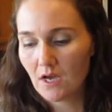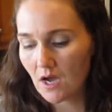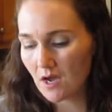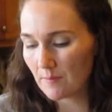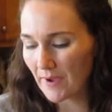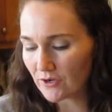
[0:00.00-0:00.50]

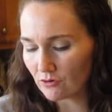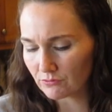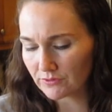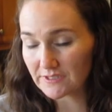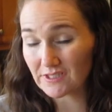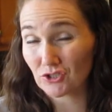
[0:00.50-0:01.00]
I don't
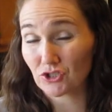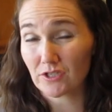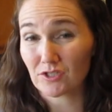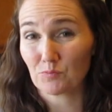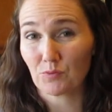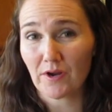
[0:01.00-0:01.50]
really
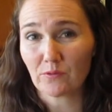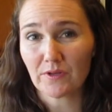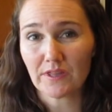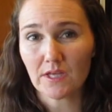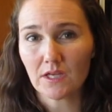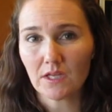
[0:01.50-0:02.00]
suggest bread
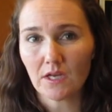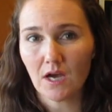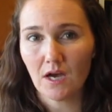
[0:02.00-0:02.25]
with it.